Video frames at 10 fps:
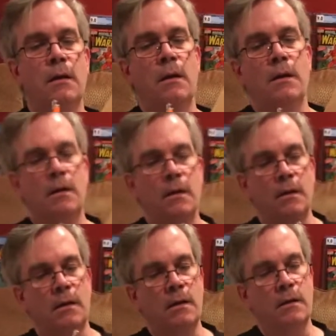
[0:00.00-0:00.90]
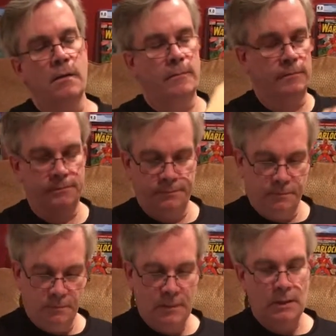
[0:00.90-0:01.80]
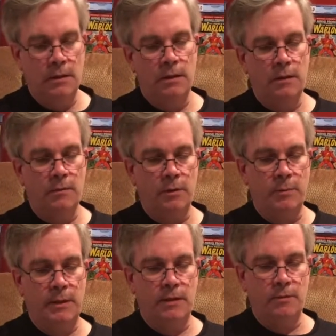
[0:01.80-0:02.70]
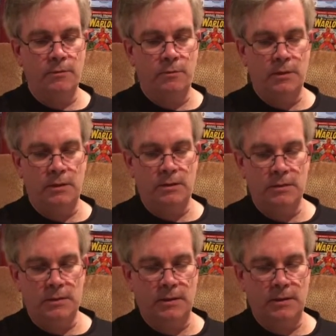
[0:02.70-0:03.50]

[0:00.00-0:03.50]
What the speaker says: I want to be careful with these...